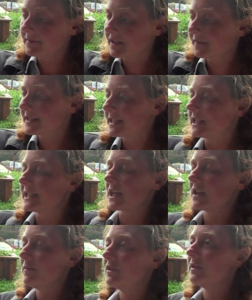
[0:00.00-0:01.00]
to
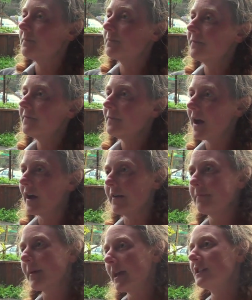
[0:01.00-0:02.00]
facilitate
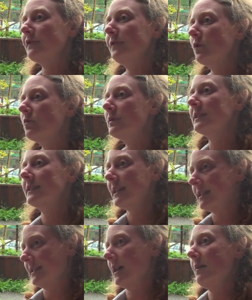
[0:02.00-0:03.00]
community-based food
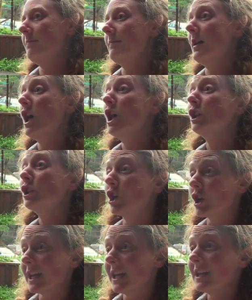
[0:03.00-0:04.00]
system
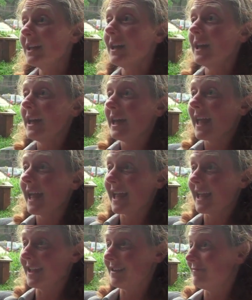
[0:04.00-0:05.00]
learning
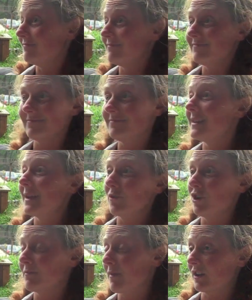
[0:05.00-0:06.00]
in
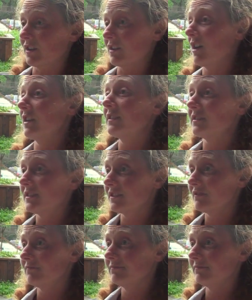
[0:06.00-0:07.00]
neighborhood market
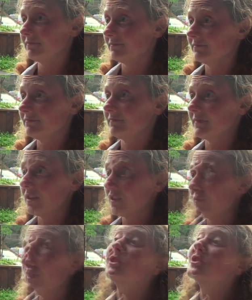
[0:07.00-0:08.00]
gardens. It's
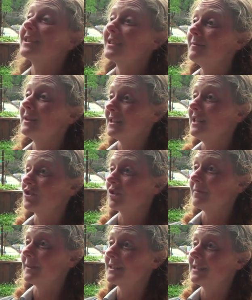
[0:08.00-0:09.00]
challenging to be a teacher
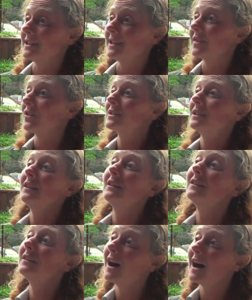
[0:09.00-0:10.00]
in BC, and there's a
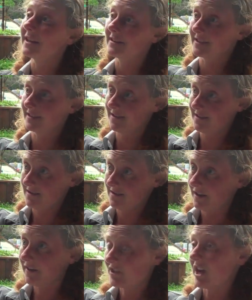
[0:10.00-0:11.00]
lot
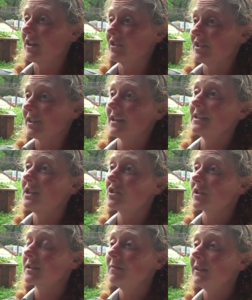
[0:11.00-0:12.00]
of challenges on a
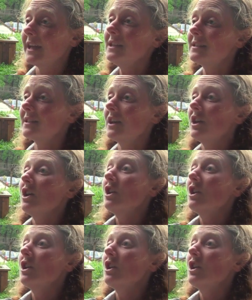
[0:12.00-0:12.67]
teacher's plate.